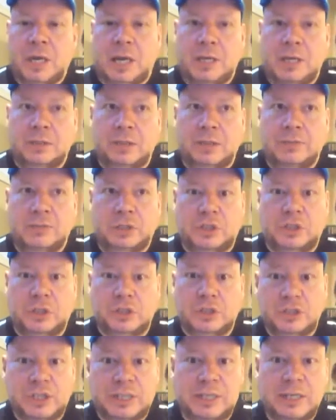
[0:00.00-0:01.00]
I love to
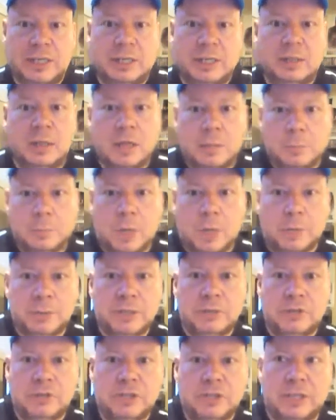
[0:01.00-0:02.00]
cook chicken,
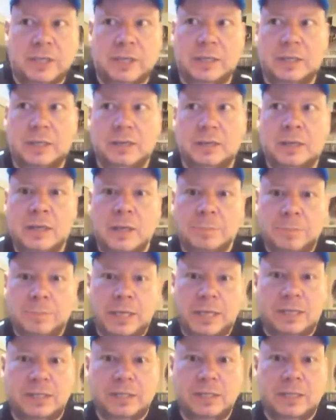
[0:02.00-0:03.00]
barbecue chicken,
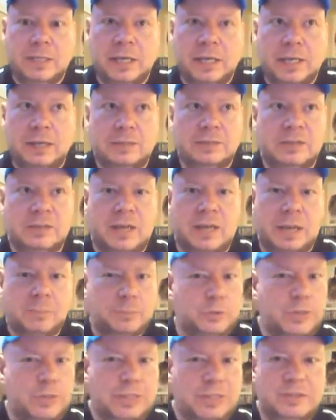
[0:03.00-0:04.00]
bacon and eggs. I'm
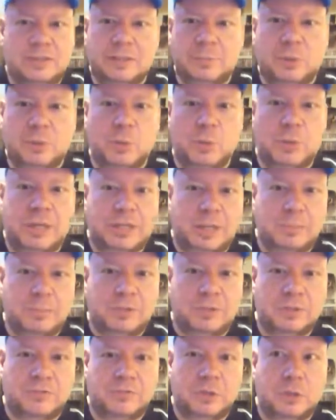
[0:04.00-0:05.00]
pretty simple when it
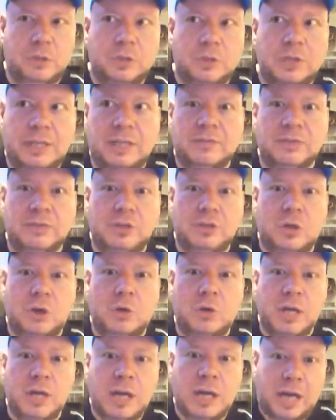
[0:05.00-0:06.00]
comes to food, even
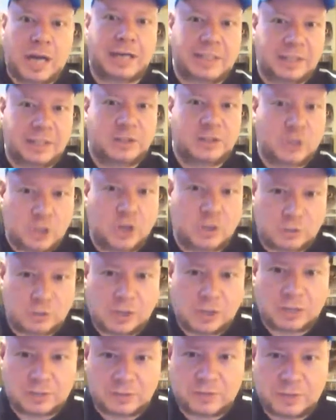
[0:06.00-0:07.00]
though I can cook
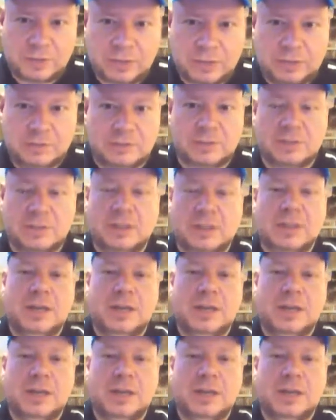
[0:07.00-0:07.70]
lots of things.